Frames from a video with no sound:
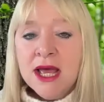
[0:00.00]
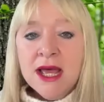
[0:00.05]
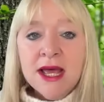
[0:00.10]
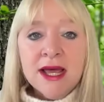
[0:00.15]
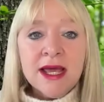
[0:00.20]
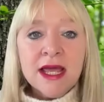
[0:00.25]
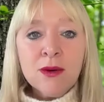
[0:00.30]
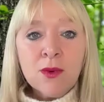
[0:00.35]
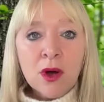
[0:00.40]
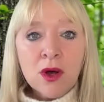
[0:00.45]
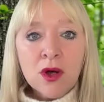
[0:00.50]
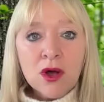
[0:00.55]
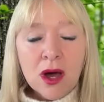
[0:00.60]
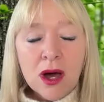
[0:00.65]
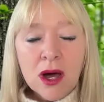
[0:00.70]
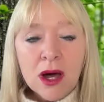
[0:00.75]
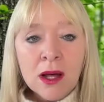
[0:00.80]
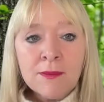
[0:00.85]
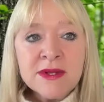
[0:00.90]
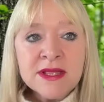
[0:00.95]
It won't
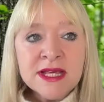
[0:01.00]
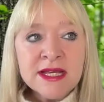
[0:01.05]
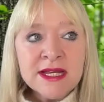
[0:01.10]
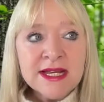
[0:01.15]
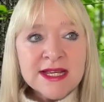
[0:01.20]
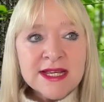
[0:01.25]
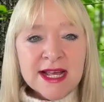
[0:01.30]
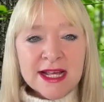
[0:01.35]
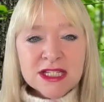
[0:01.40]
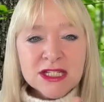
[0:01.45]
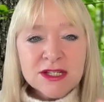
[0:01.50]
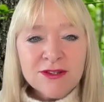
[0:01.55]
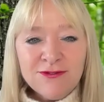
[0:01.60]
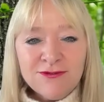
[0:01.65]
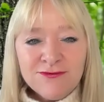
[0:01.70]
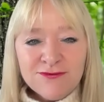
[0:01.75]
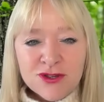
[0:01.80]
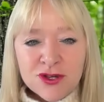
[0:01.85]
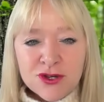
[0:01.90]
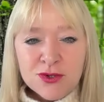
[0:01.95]
come, and then it gets
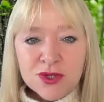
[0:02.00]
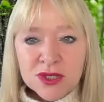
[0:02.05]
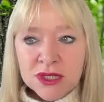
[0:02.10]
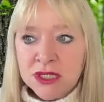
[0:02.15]
confused.